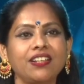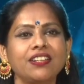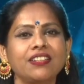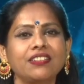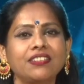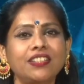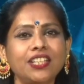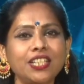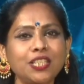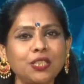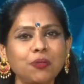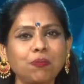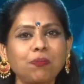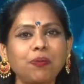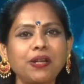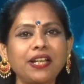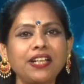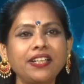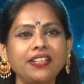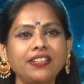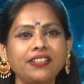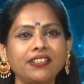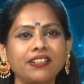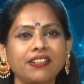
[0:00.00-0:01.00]
This
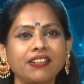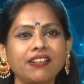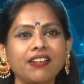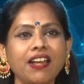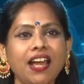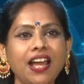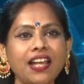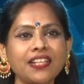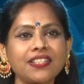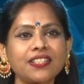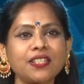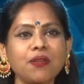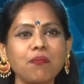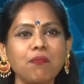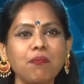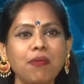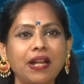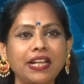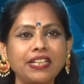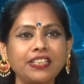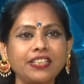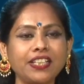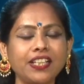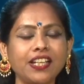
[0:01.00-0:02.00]
printer has a
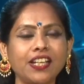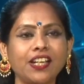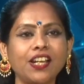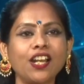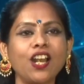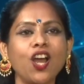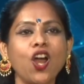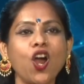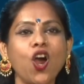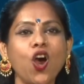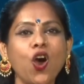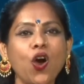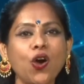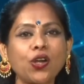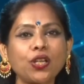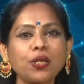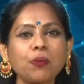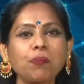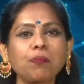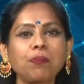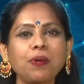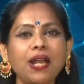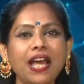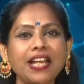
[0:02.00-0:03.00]
metal or a
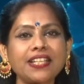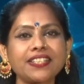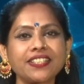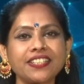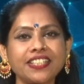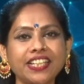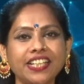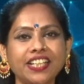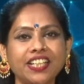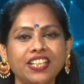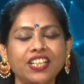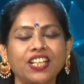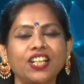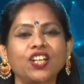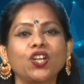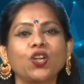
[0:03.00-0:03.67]
plastic